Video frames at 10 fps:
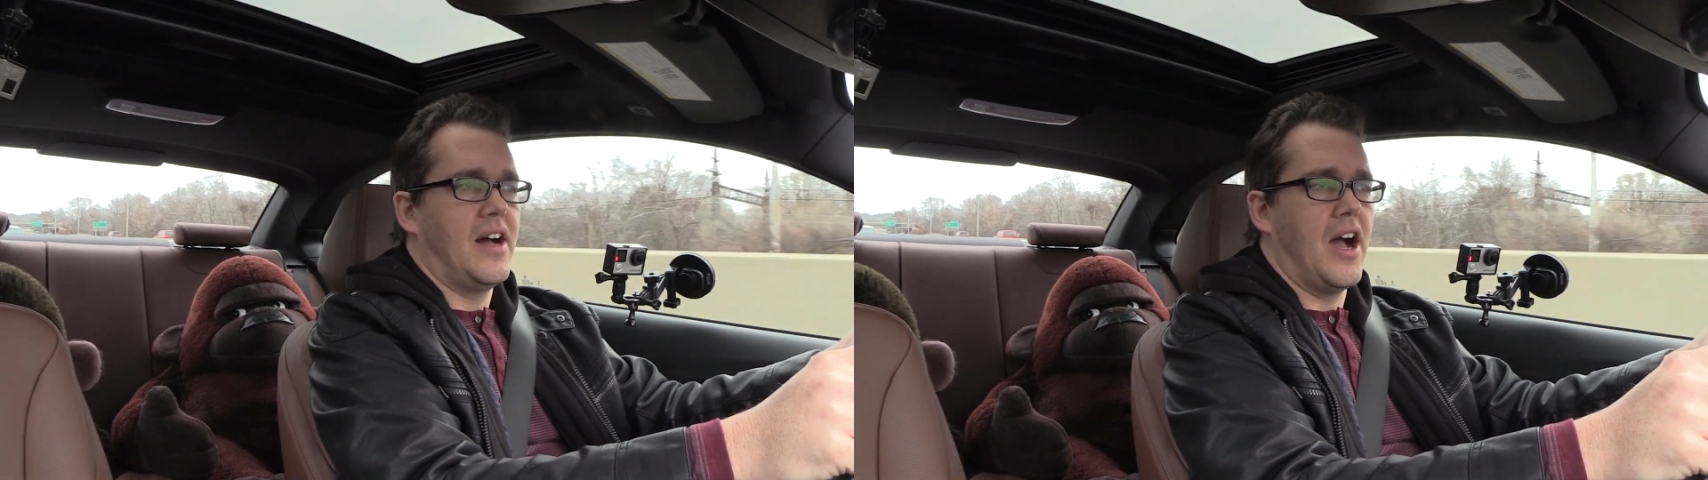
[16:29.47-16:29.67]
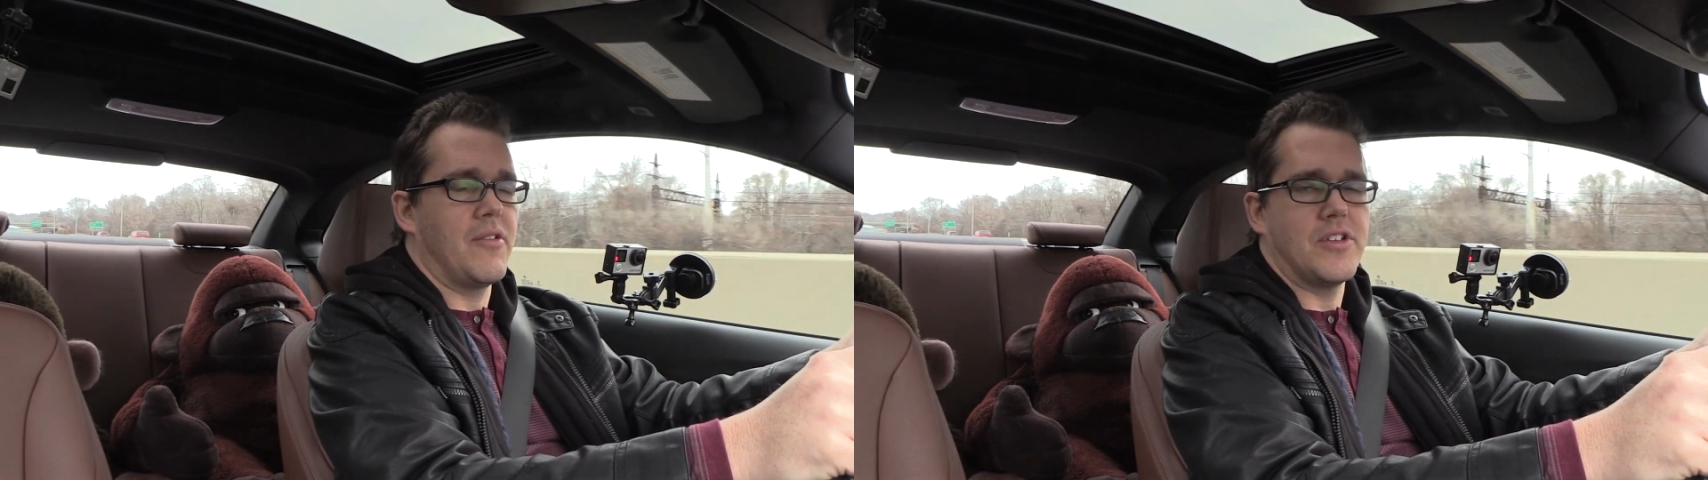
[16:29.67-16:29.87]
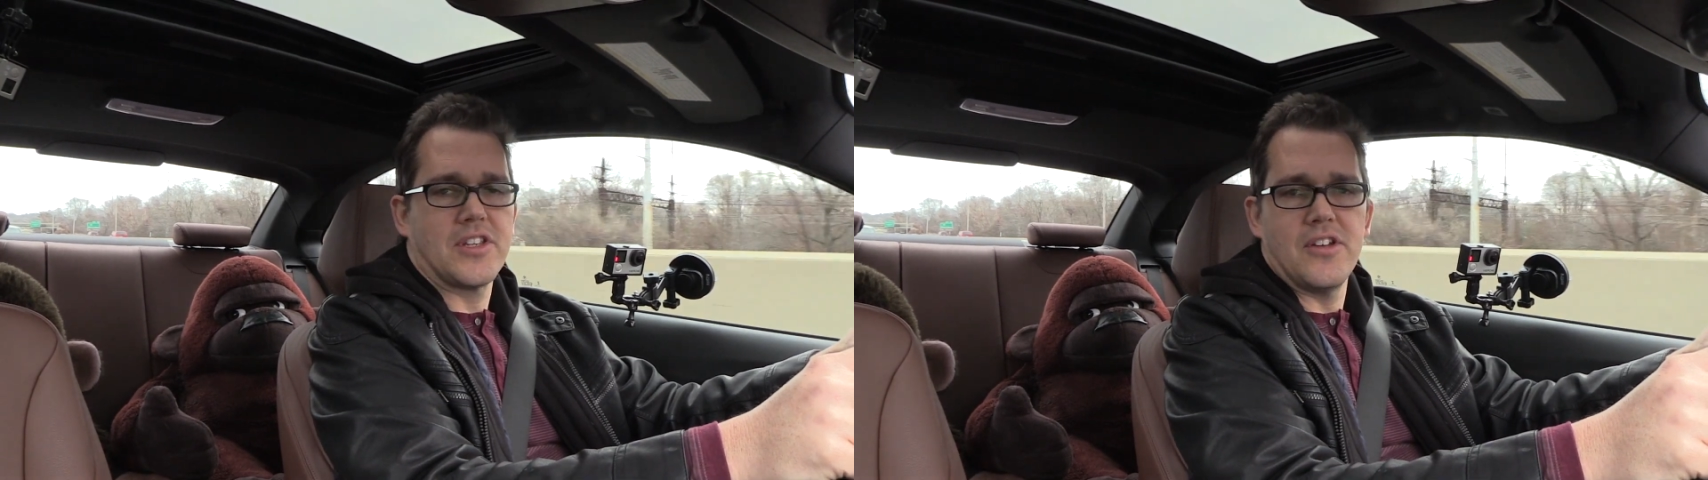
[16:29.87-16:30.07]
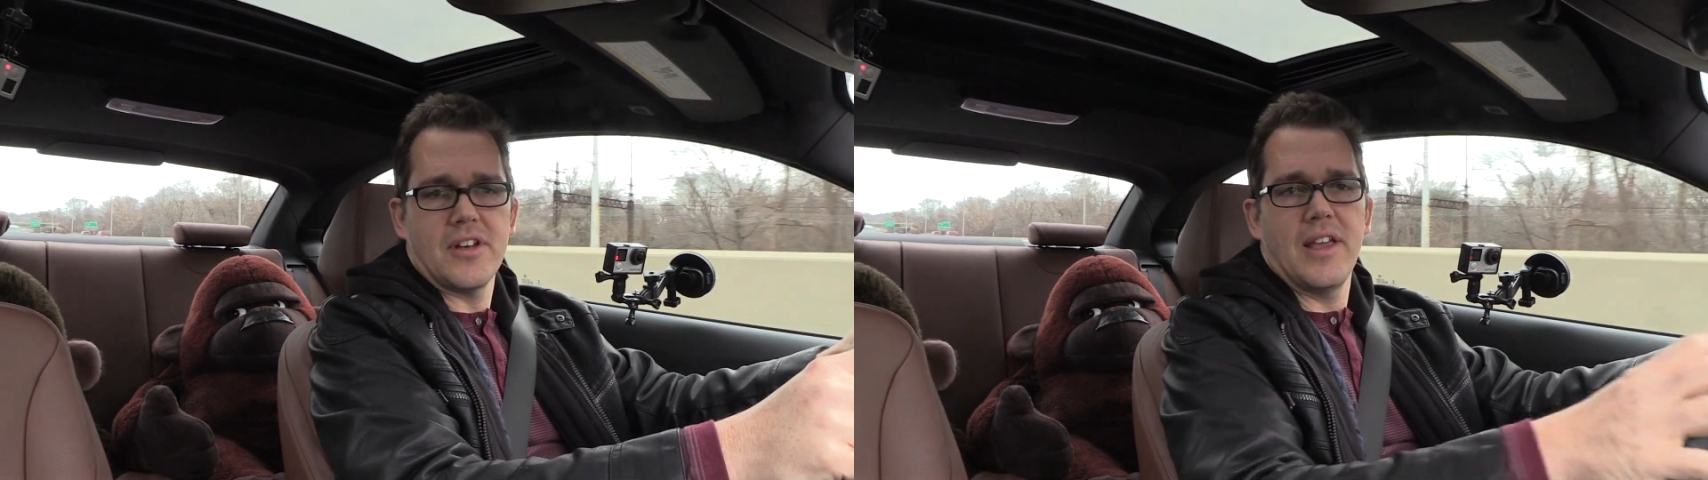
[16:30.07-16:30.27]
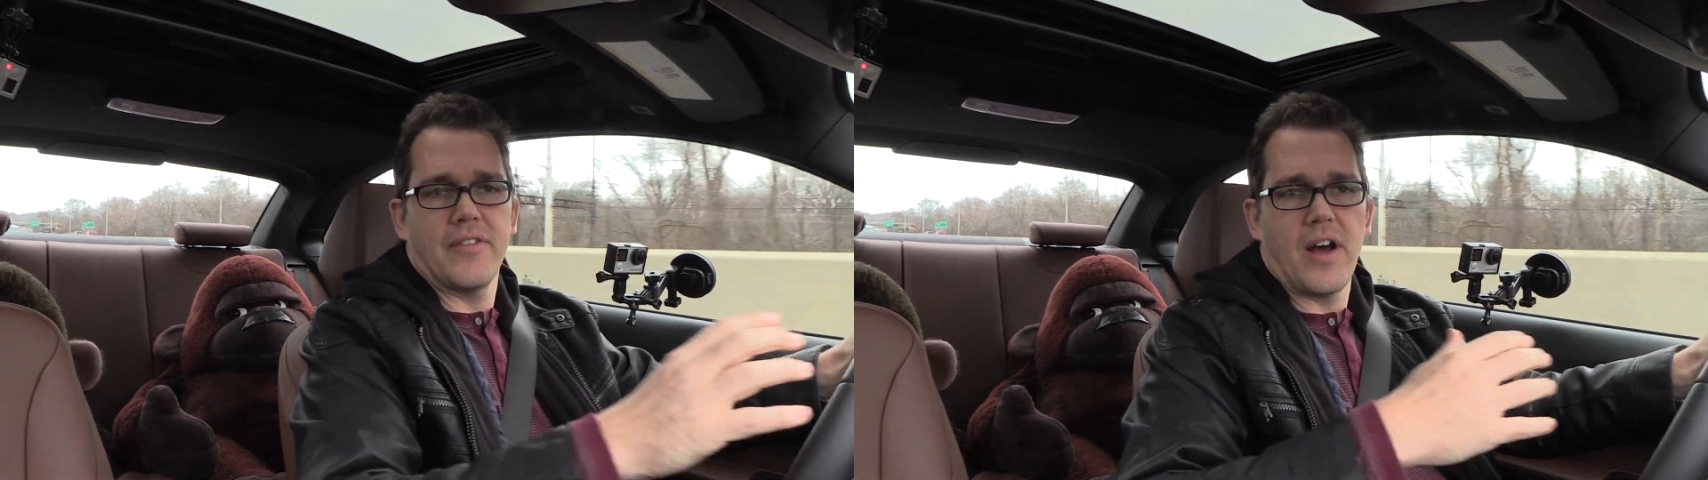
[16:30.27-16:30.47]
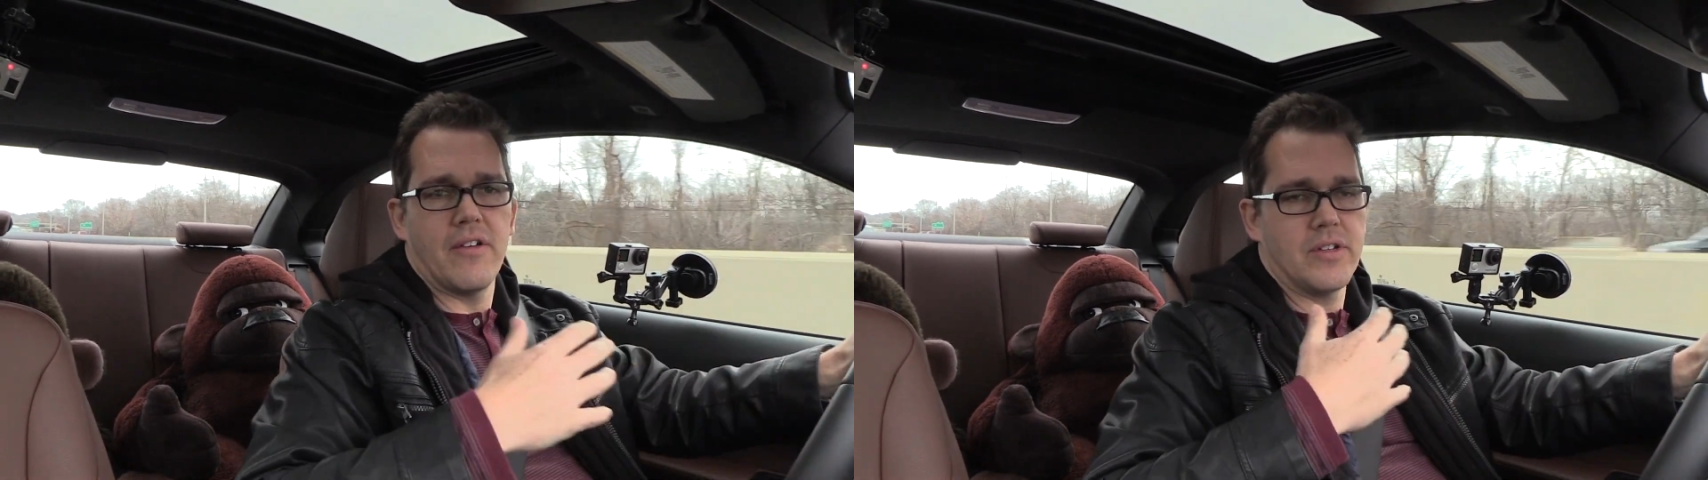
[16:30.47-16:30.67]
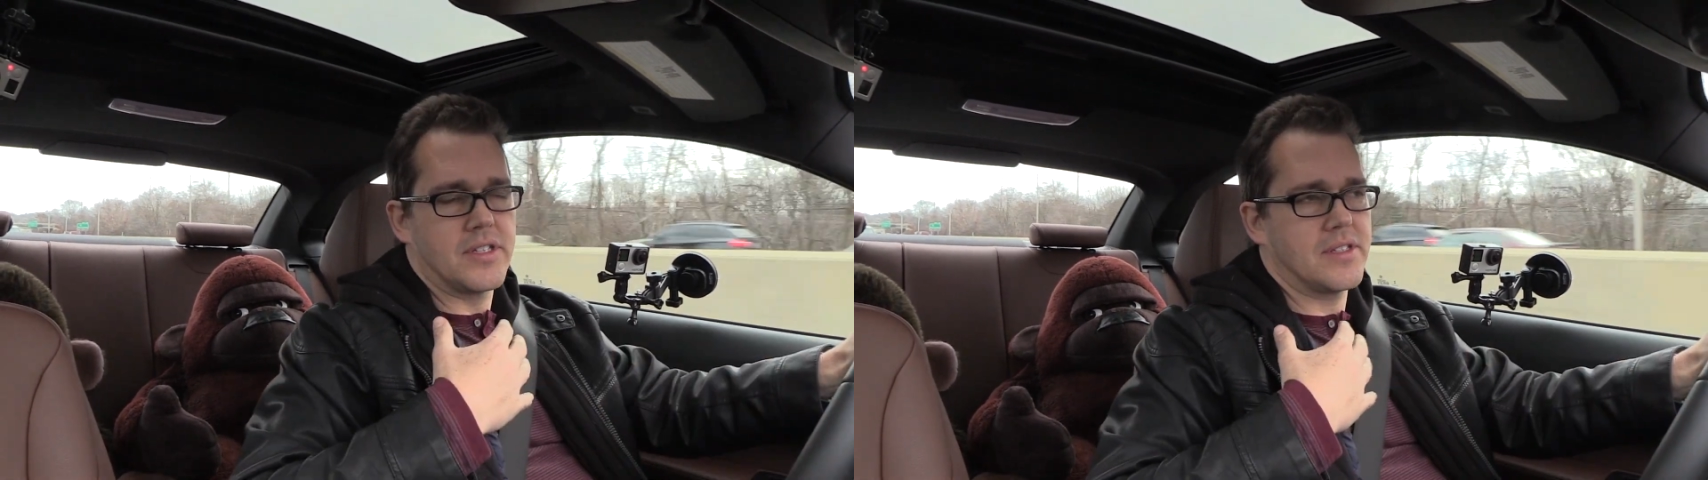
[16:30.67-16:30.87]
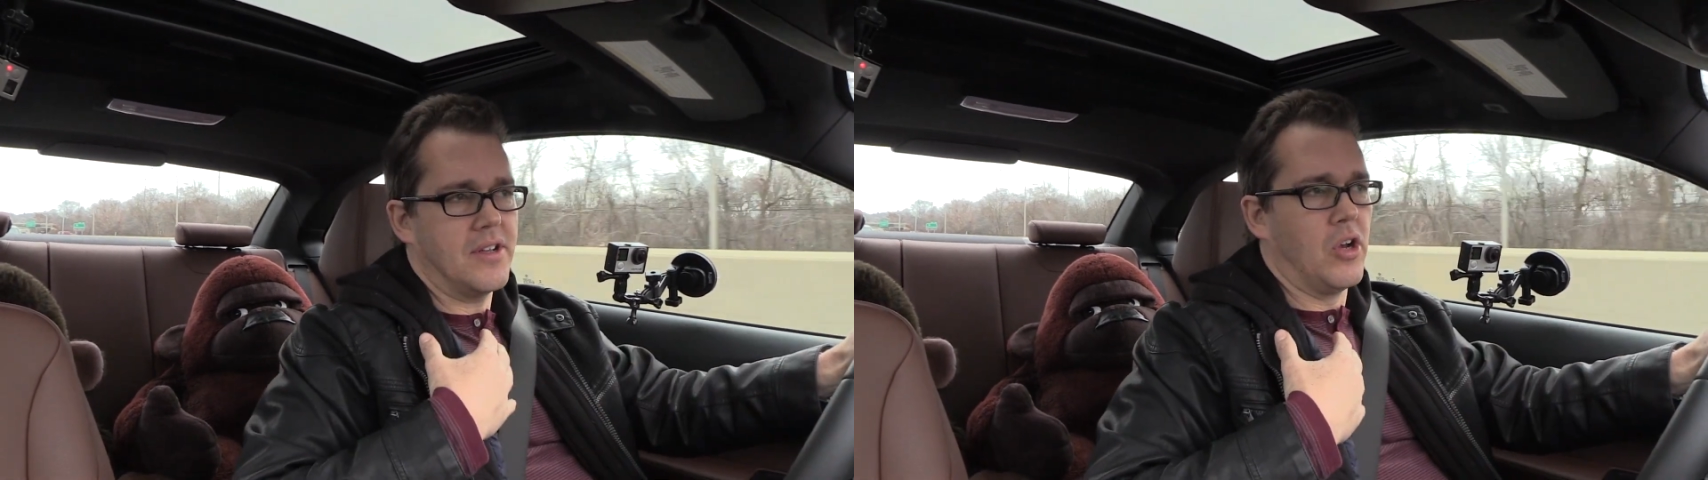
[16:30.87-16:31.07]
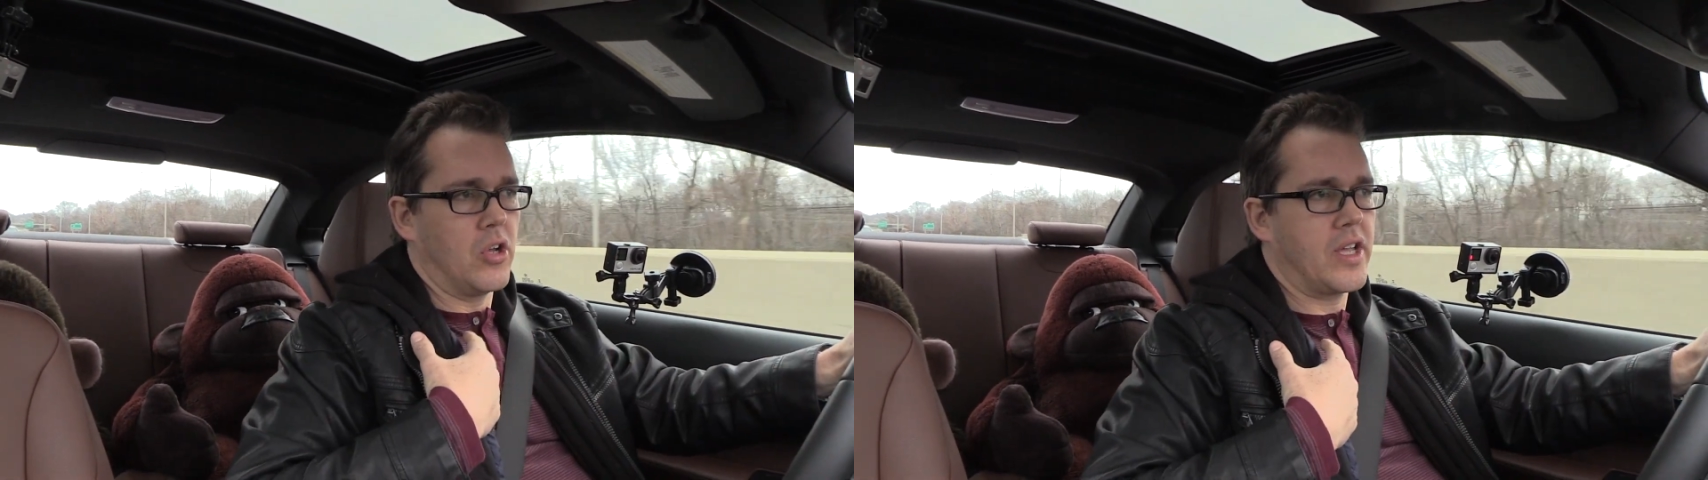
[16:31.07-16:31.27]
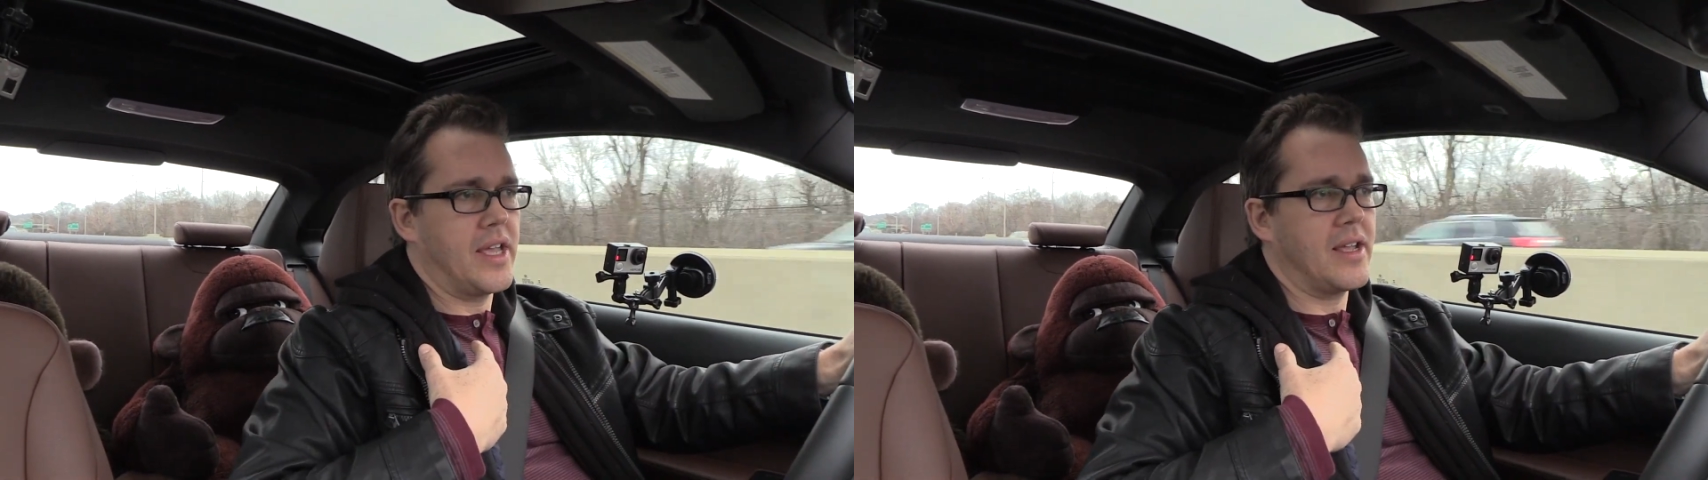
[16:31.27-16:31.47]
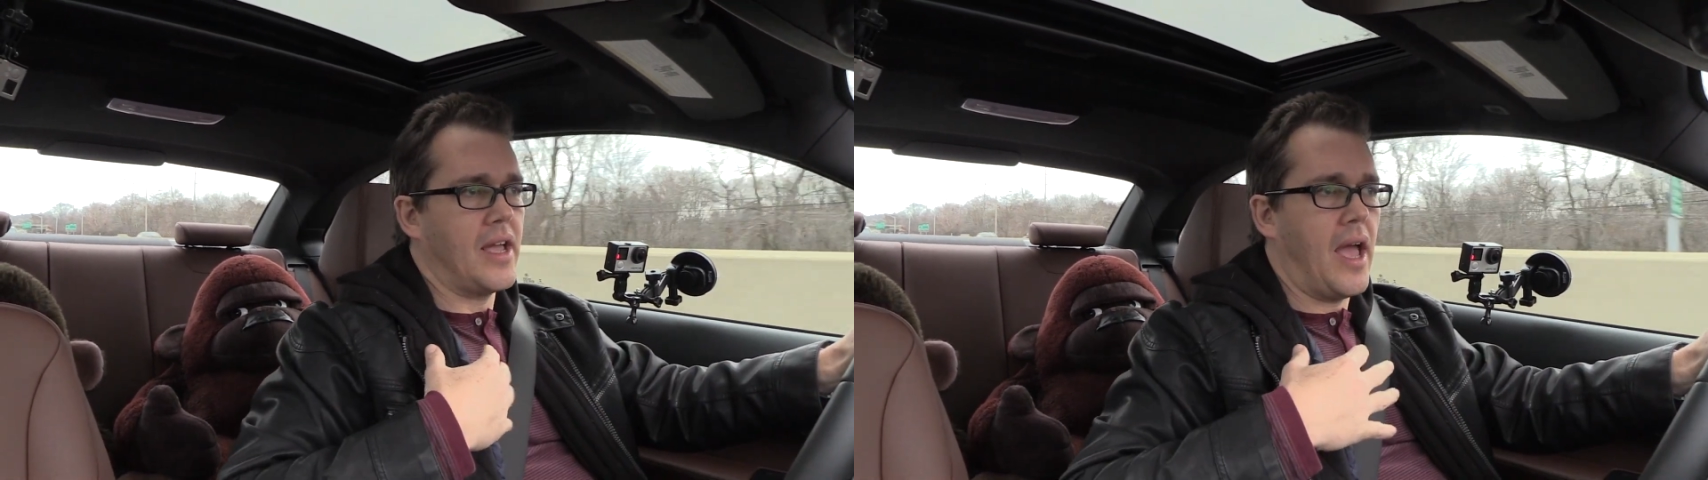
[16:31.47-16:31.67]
I would certainly, if I was looking